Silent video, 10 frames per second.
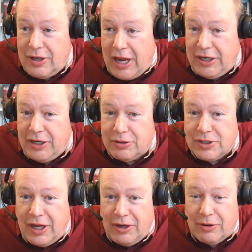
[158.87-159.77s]
years
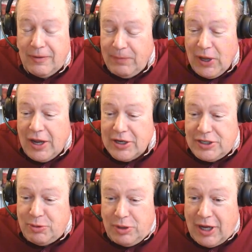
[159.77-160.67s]
later,
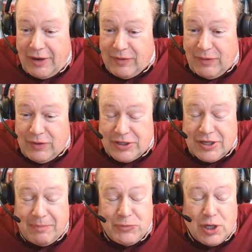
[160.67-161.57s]
she would not have given this
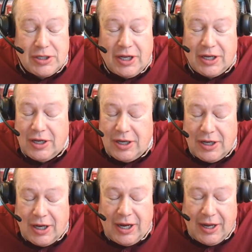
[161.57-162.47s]
up. So I was like,
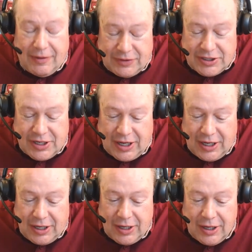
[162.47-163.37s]
I have to
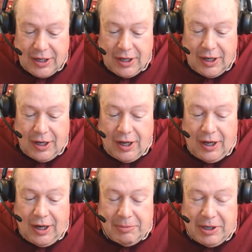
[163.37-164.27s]
stay.
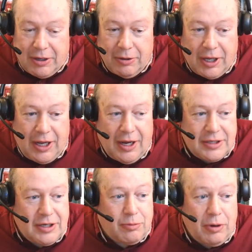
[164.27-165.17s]
I'm like, okay. I
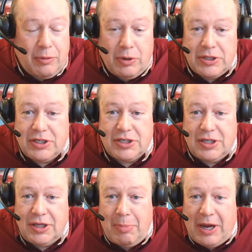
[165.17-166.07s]
was like, well, I want to just
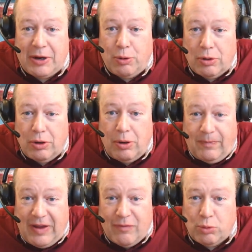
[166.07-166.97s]
sit in the back corner and
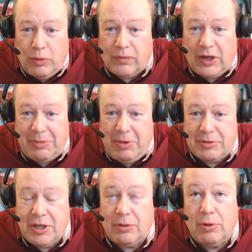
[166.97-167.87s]
hopefully everyone will get me. I
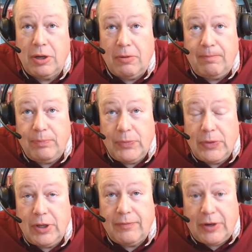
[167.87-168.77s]
was like, well,
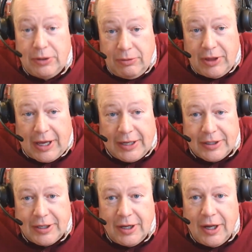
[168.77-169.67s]
if I do
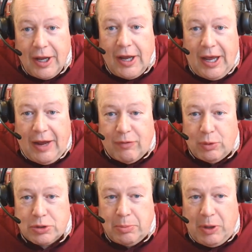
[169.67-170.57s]
that,
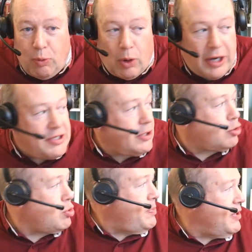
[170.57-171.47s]
everyone's going to be, why is that
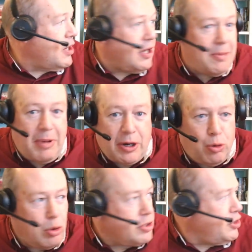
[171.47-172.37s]
creepy guy in the back
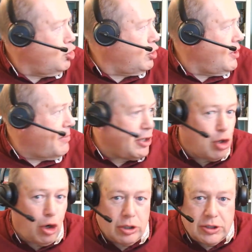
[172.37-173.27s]
corner? Is he looking at my
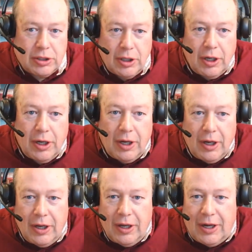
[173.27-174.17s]
daughter?
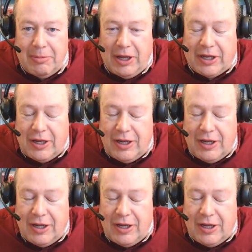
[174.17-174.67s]
And I'm like,